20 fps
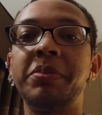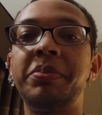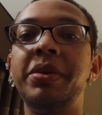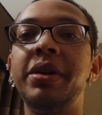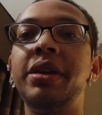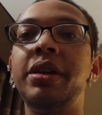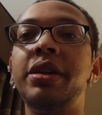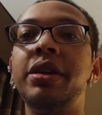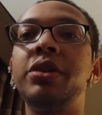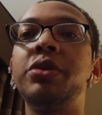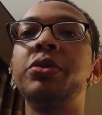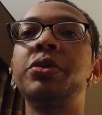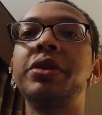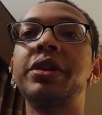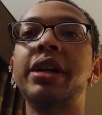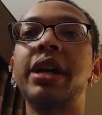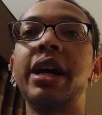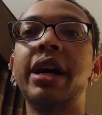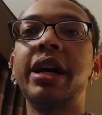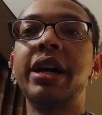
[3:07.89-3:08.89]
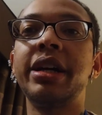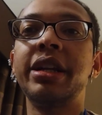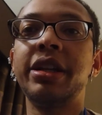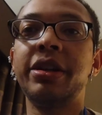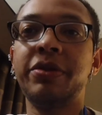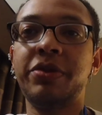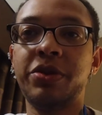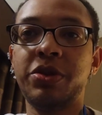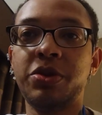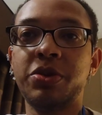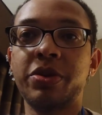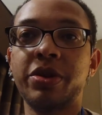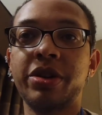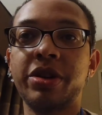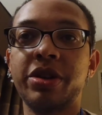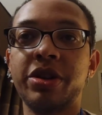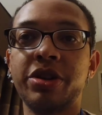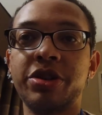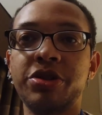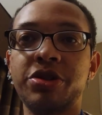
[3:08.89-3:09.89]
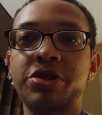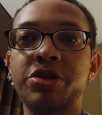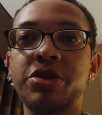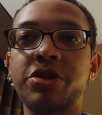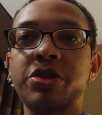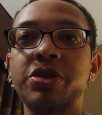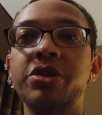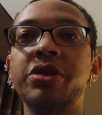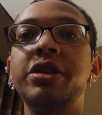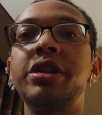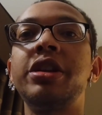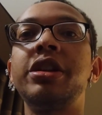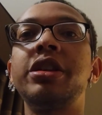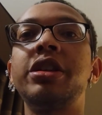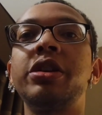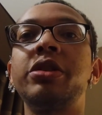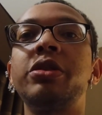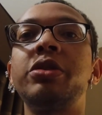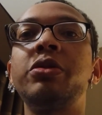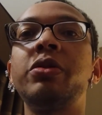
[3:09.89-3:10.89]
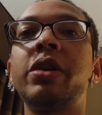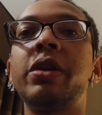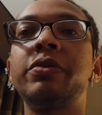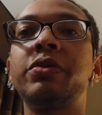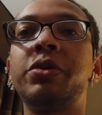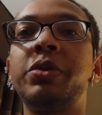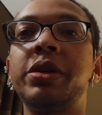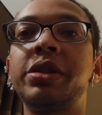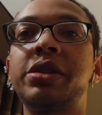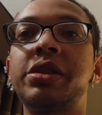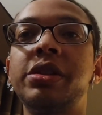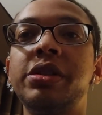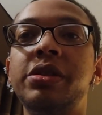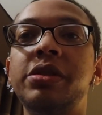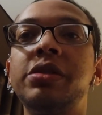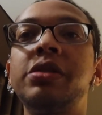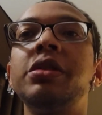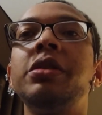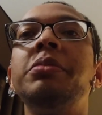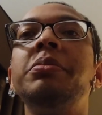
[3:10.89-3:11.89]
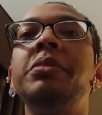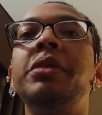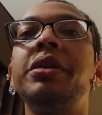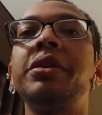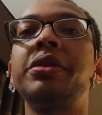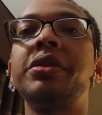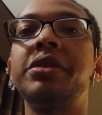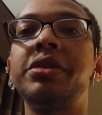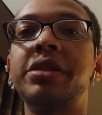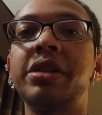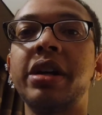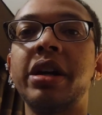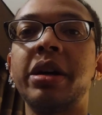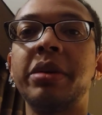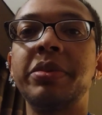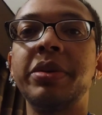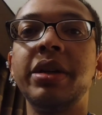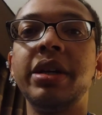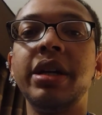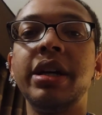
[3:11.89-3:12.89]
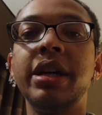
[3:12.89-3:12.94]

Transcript: be your guide if you are unsure on anything or you have questions among the job.